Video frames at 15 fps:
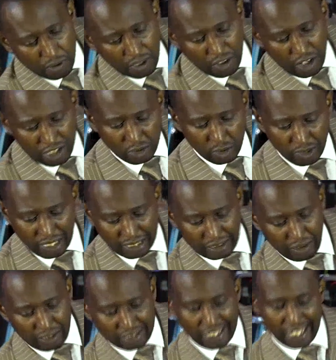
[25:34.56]
We're going to
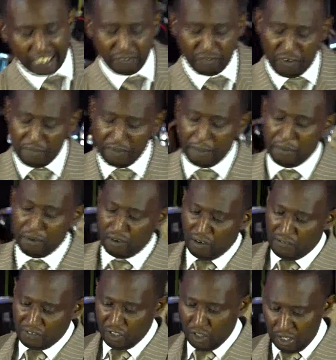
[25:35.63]
get our text from the
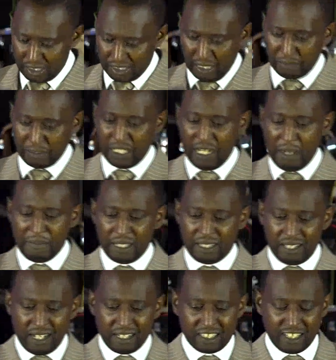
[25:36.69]
book of John, chapter number
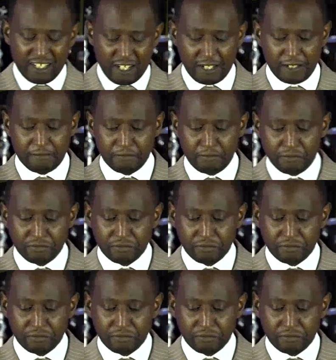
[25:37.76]
13.